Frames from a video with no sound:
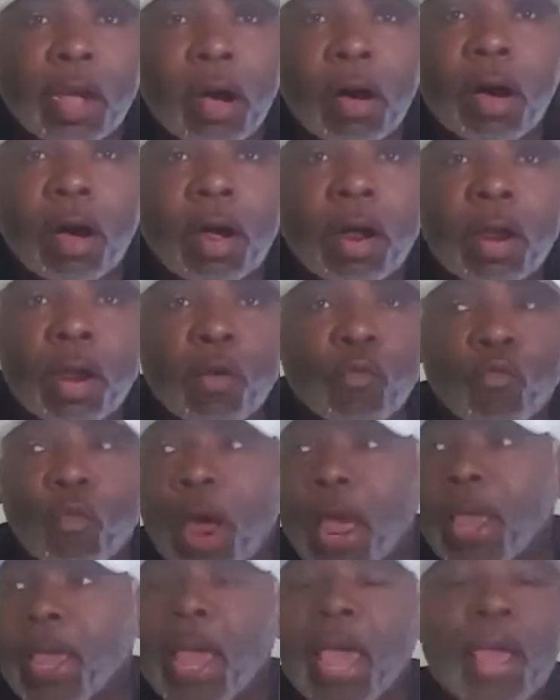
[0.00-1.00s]
car,
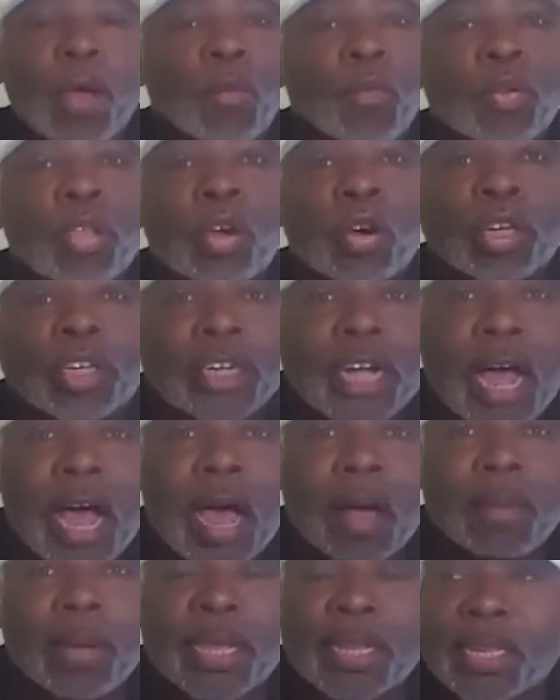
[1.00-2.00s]
right? And your
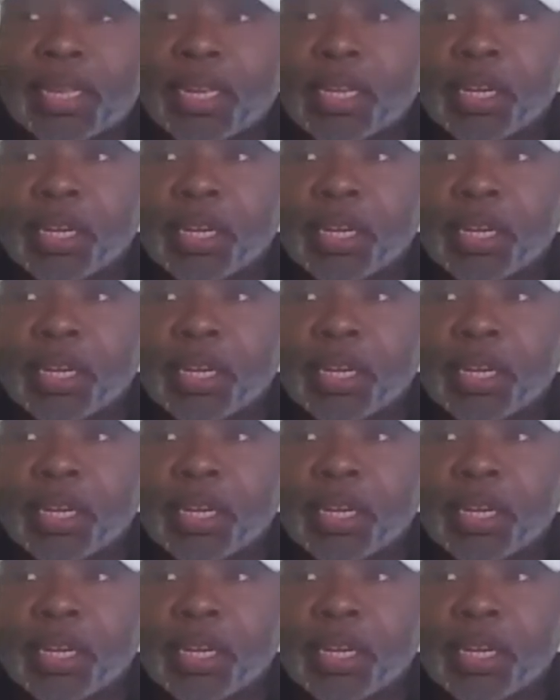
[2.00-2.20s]
job is